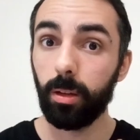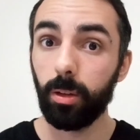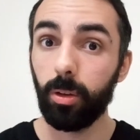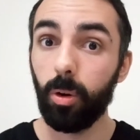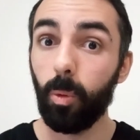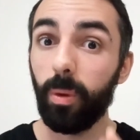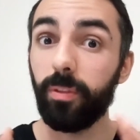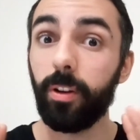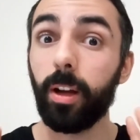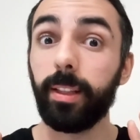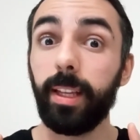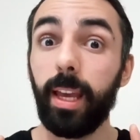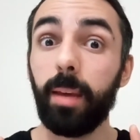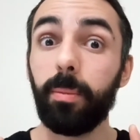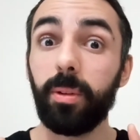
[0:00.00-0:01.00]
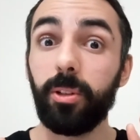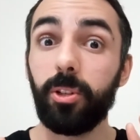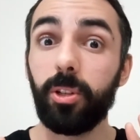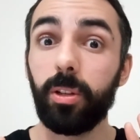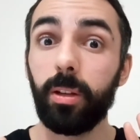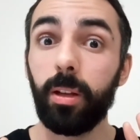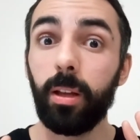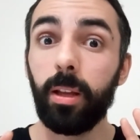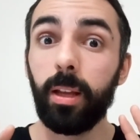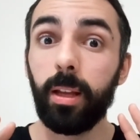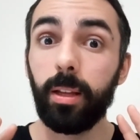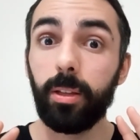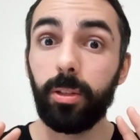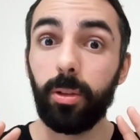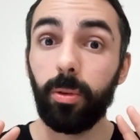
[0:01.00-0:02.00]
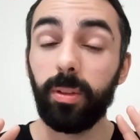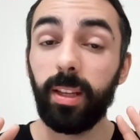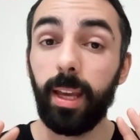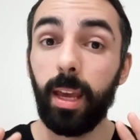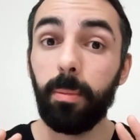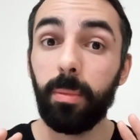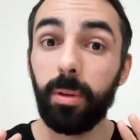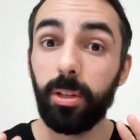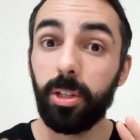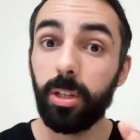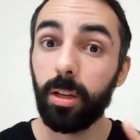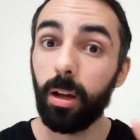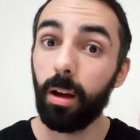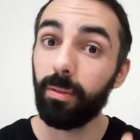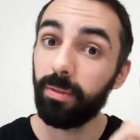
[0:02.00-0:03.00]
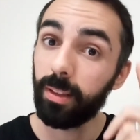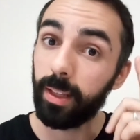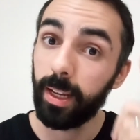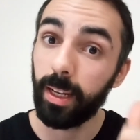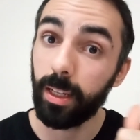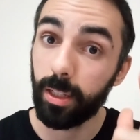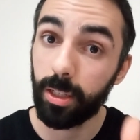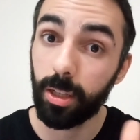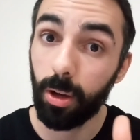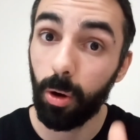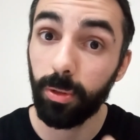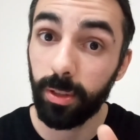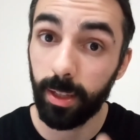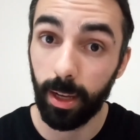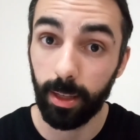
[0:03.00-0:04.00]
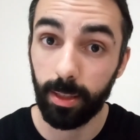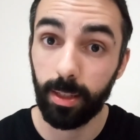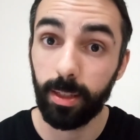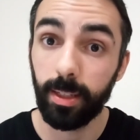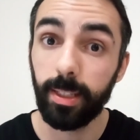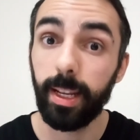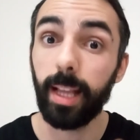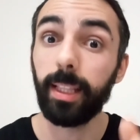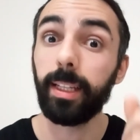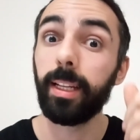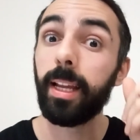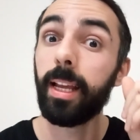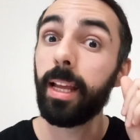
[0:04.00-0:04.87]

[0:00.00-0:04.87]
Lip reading: Cool, we've got the image. So the image of a lady scolding us, telling